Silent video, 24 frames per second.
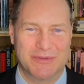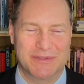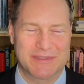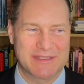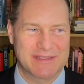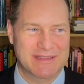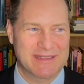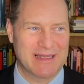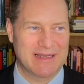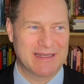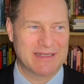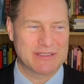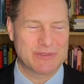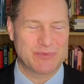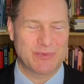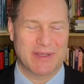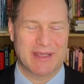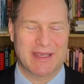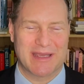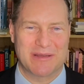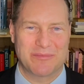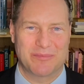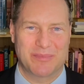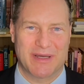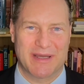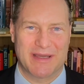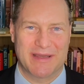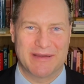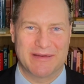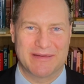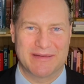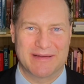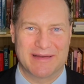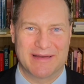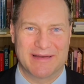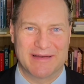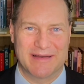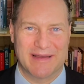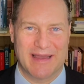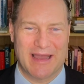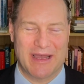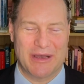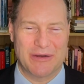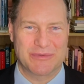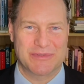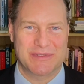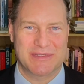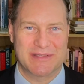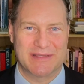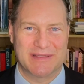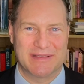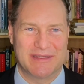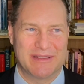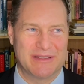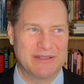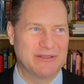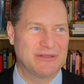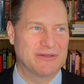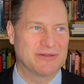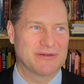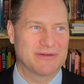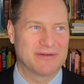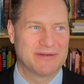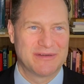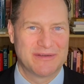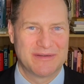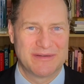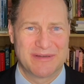to tell us we can't buy a house in your